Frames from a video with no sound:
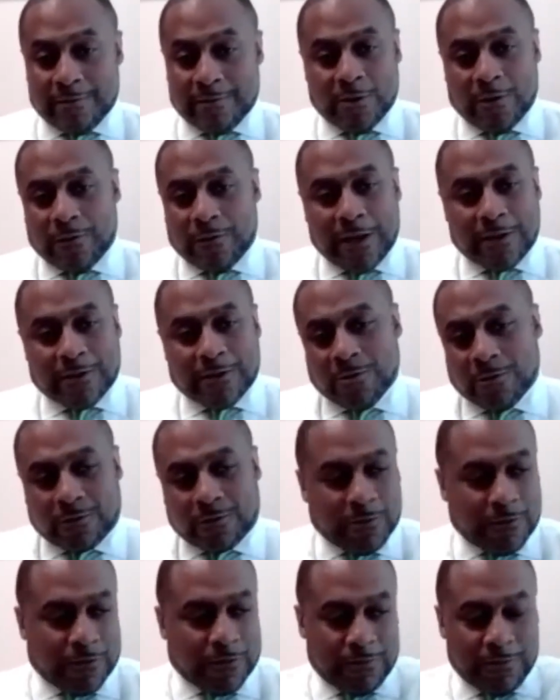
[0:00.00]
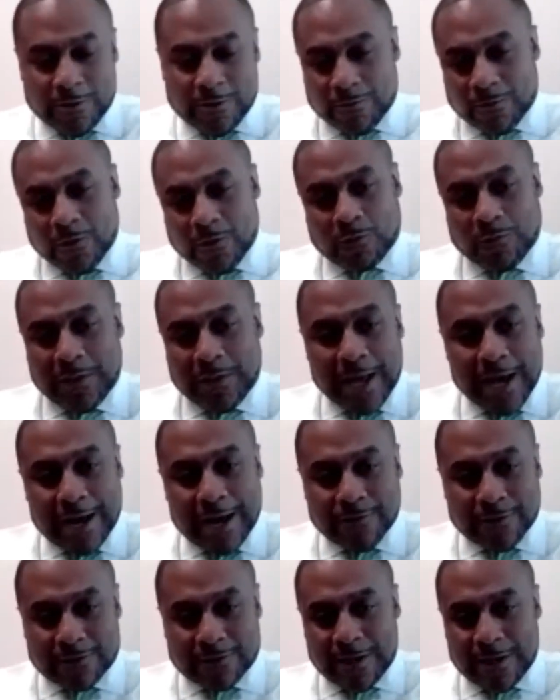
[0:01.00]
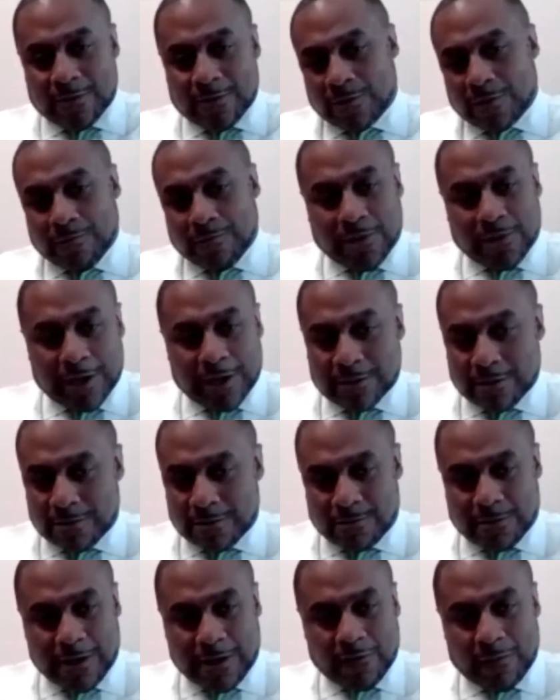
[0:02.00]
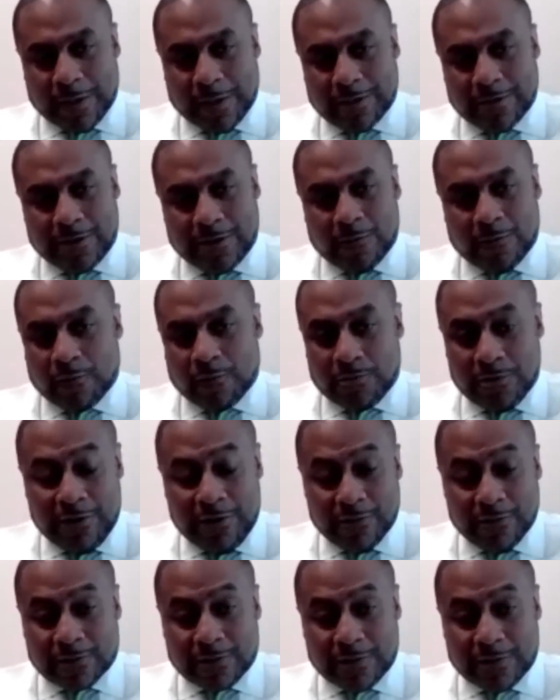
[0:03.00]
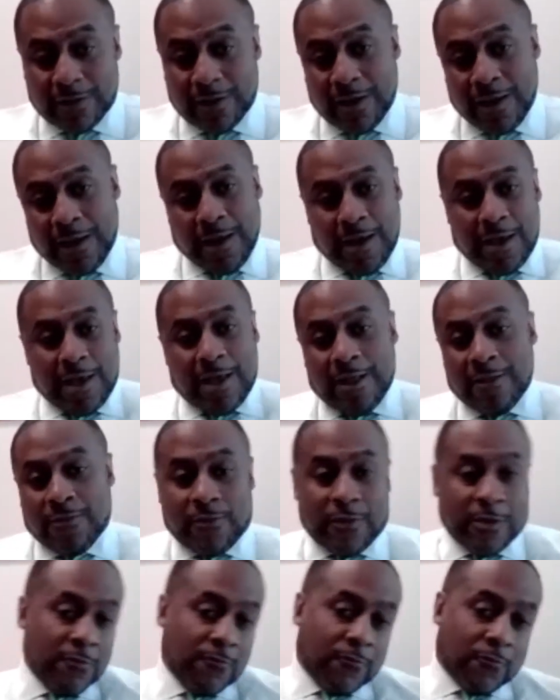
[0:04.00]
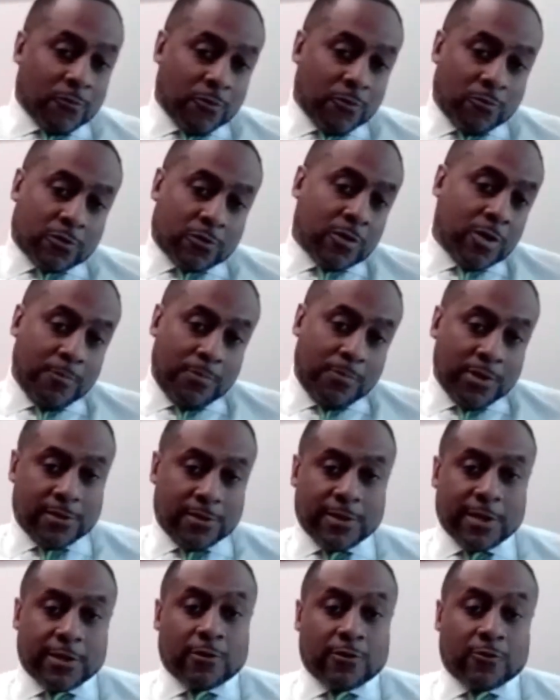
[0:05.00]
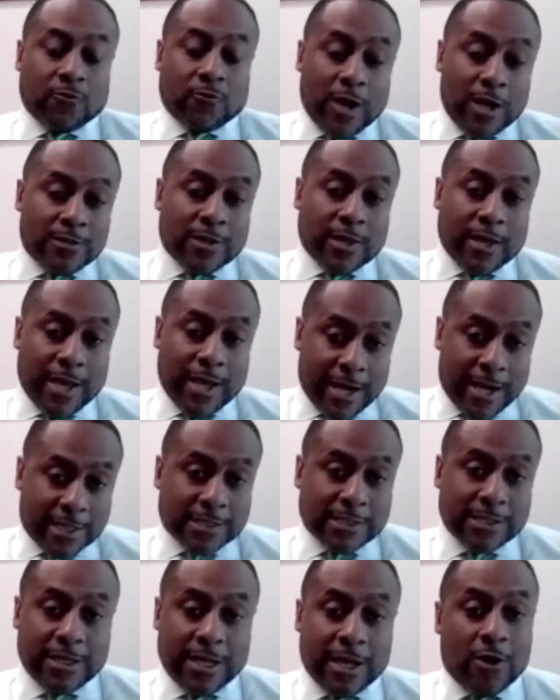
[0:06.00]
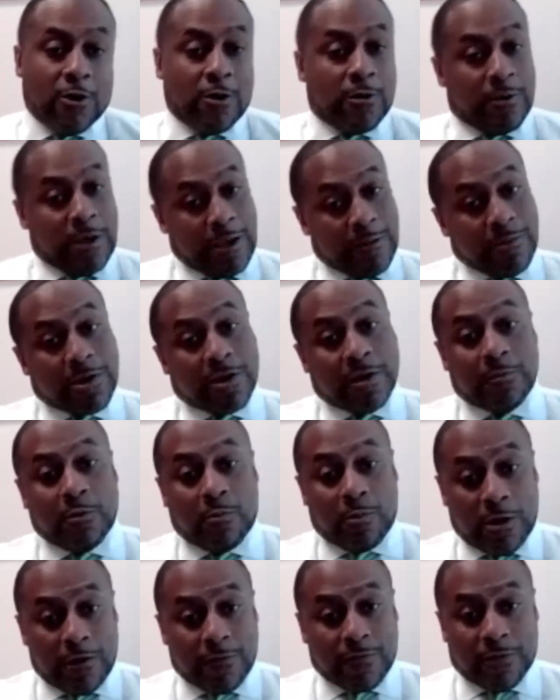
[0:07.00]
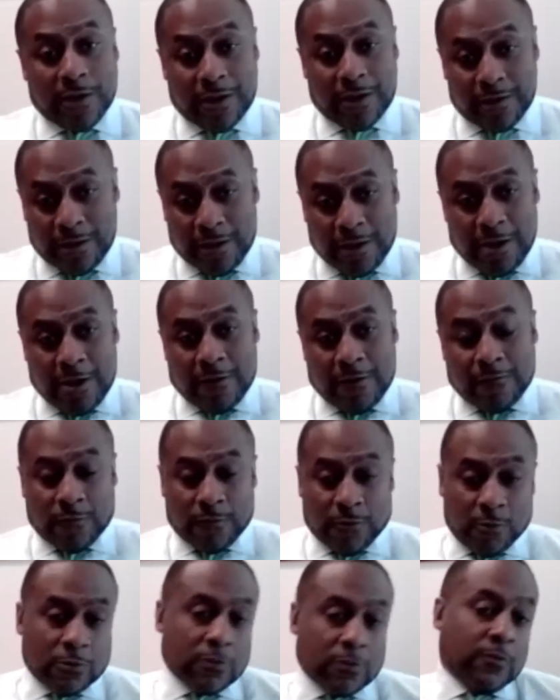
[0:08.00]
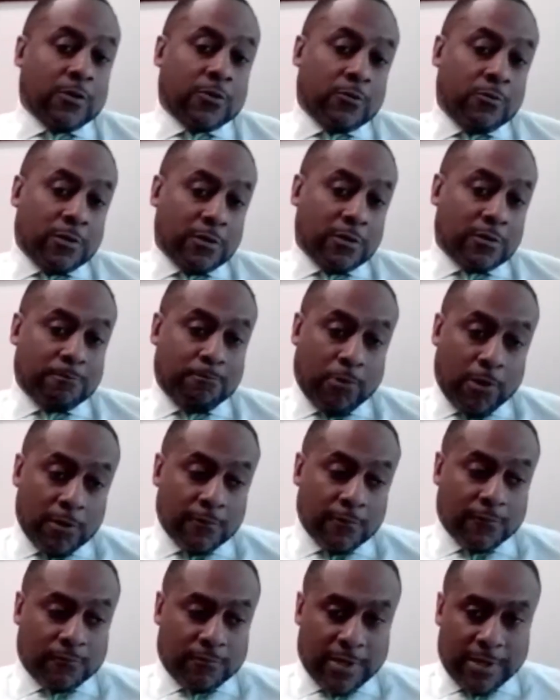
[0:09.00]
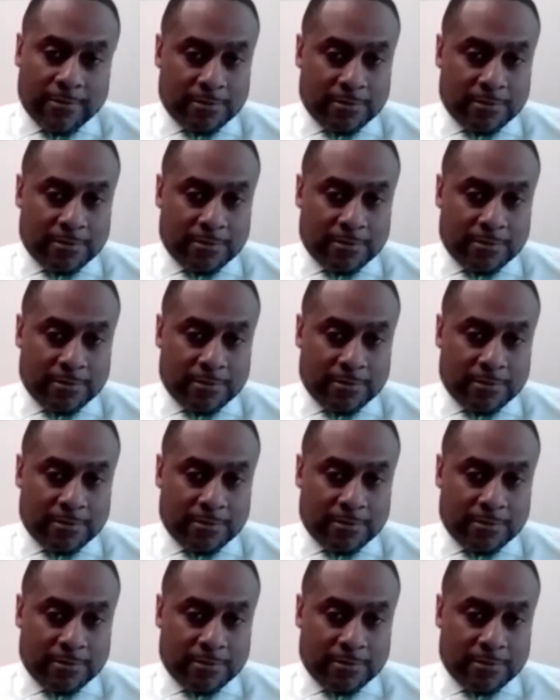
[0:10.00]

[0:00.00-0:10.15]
And that deals with, goes beyond the standard compliance issues that everybody dealt with previously. And then for those companies that are trying to actually now, become aware of that, for those of us, because part of